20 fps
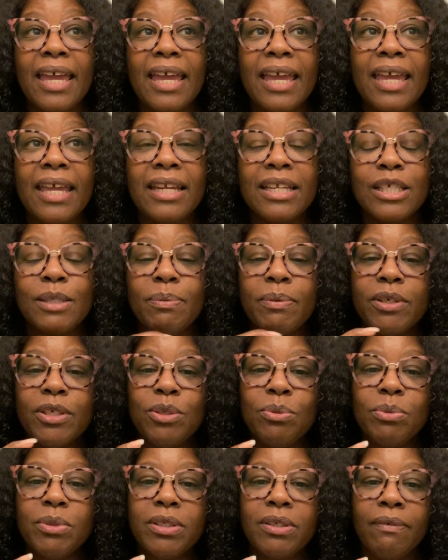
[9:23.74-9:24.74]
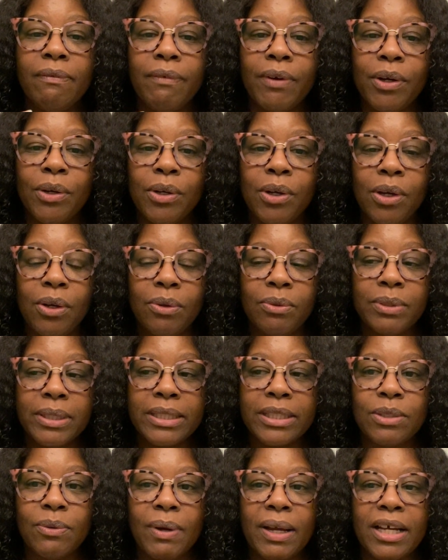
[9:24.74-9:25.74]
And this person was a Virgo,
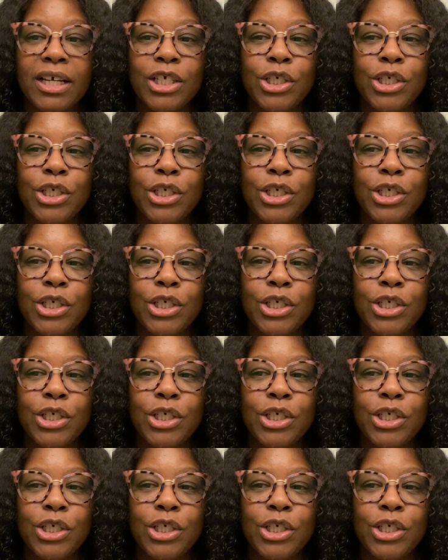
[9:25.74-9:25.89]
and so I